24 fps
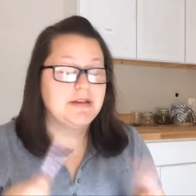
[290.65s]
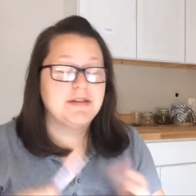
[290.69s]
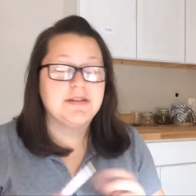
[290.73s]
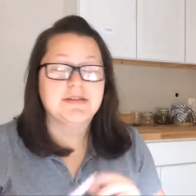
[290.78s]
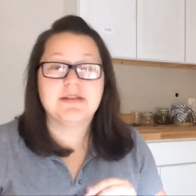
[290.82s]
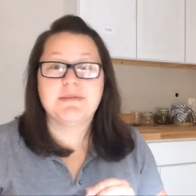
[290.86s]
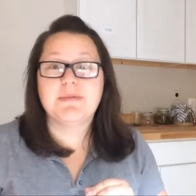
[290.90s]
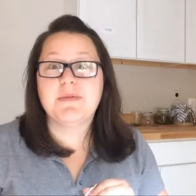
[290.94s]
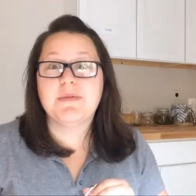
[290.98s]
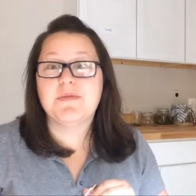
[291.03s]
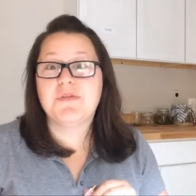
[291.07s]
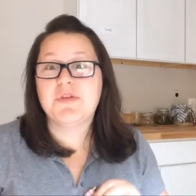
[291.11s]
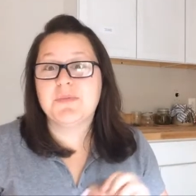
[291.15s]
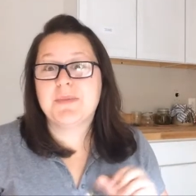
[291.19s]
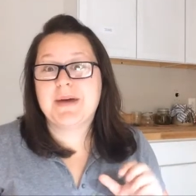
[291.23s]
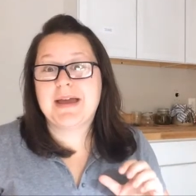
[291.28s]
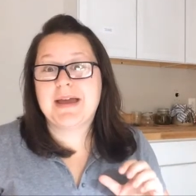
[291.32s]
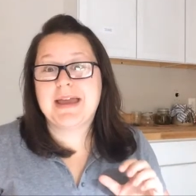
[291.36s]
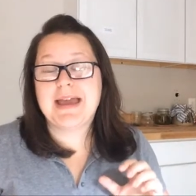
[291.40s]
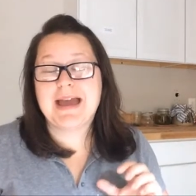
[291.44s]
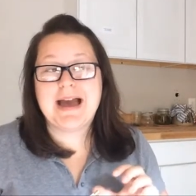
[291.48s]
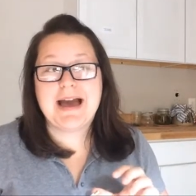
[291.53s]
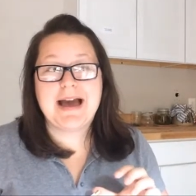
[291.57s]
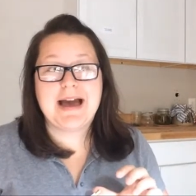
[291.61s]
some of you
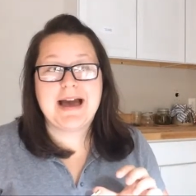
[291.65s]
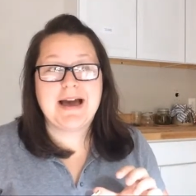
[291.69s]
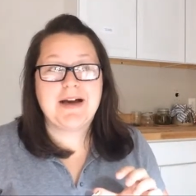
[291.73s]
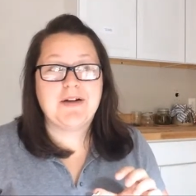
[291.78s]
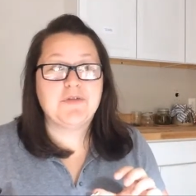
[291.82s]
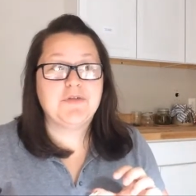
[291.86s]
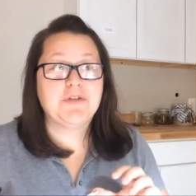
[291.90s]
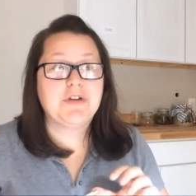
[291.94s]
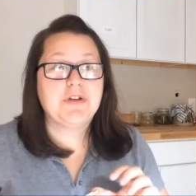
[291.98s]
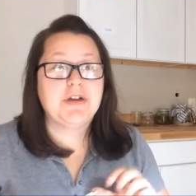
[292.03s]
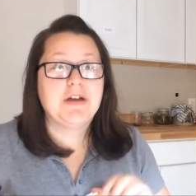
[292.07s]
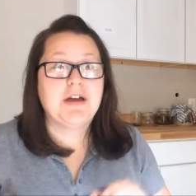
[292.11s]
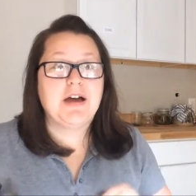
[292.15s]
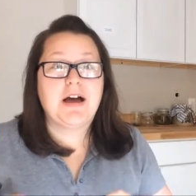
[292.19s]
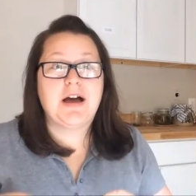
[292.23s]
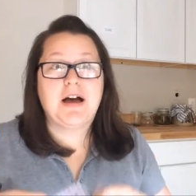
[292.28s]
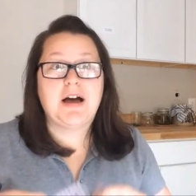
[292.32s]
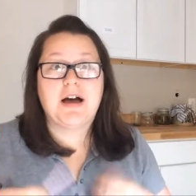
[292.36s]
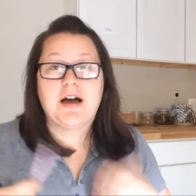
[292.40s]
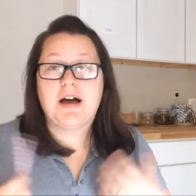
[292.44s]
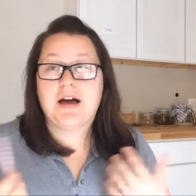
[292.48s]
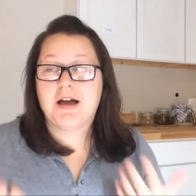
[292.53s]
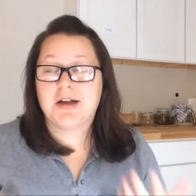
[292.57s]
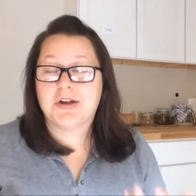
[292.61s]
might have
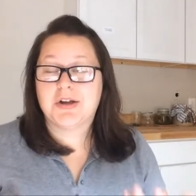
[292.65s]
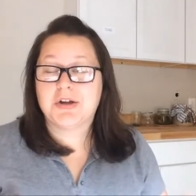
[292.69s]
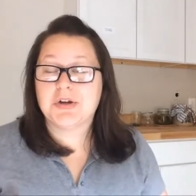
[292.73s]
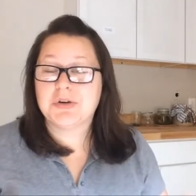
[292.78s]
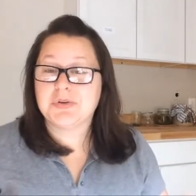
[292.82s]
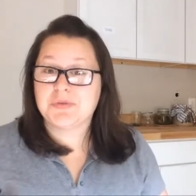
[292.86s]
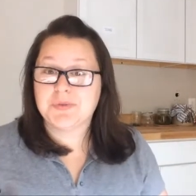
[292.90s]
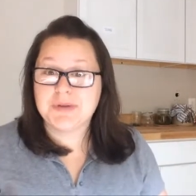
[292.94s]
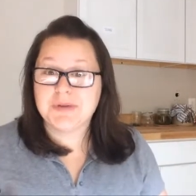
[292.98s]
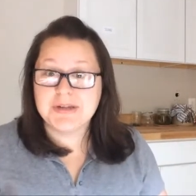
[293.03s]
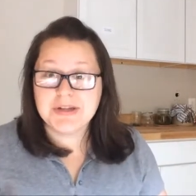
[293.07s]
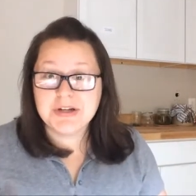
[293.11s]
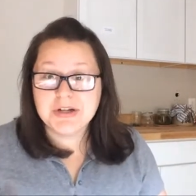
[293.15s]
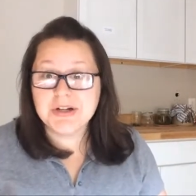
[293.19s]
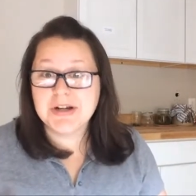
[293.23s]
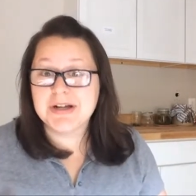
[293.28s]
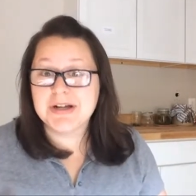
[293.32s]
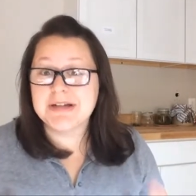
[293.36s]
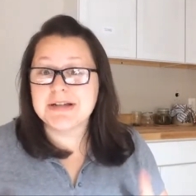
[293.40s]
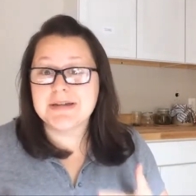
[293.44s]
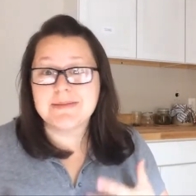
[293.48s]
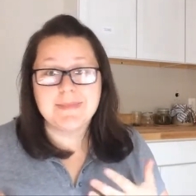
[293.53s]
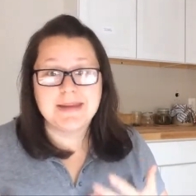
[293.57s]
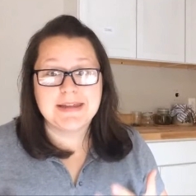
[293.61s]
uh, a career,
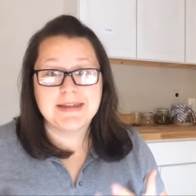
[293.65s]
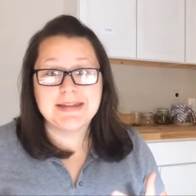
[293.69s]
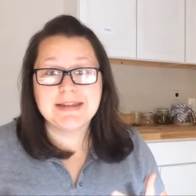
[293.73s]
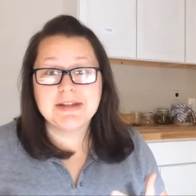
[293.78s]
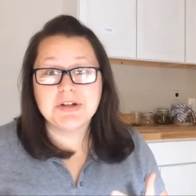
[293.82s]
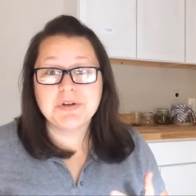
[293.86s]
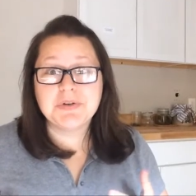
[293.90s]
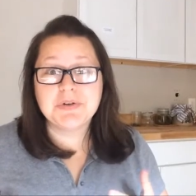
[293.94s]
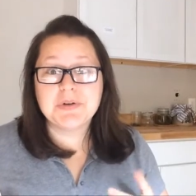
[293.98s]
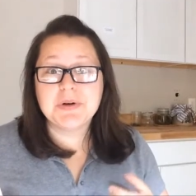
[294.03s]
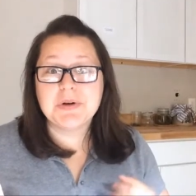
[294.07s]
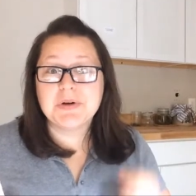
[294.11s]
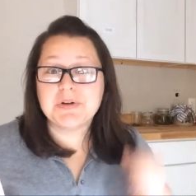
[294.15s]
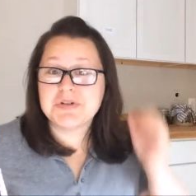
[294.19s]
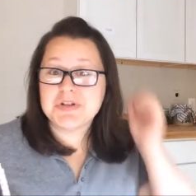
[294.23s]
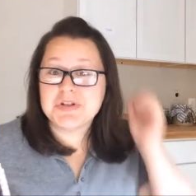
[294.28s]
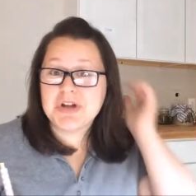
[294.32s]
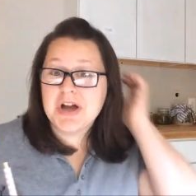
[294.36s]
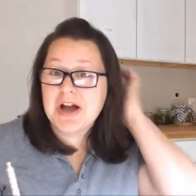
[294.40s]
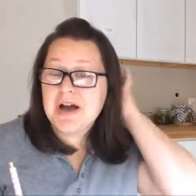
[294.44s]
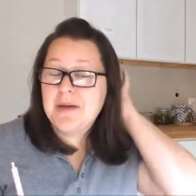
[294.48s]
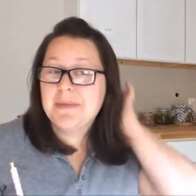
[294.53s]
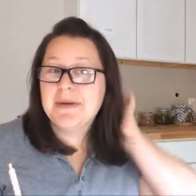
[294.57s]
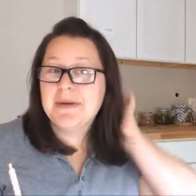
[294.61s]
a demanding career or
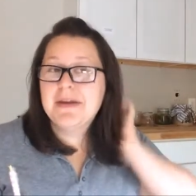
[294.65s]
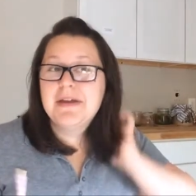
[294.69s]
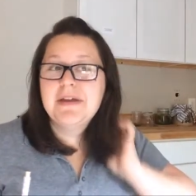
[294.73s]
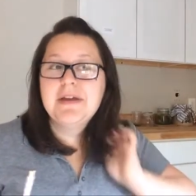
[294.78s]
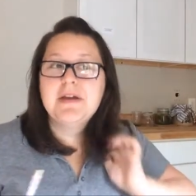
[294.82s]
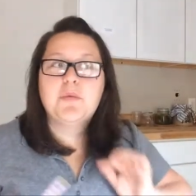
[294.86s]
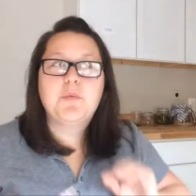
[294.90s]
job.